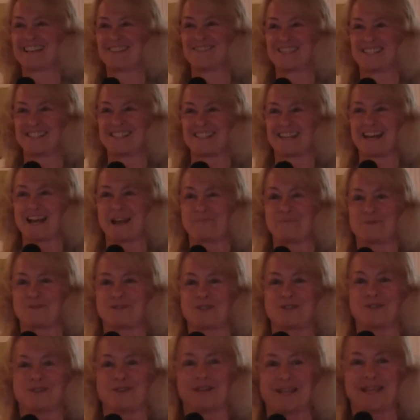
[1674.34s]
us an
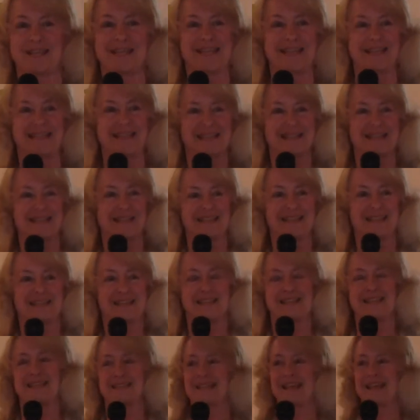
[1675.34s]
opportunity
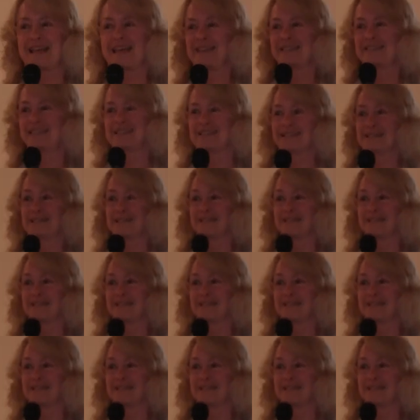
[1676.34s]
that uh,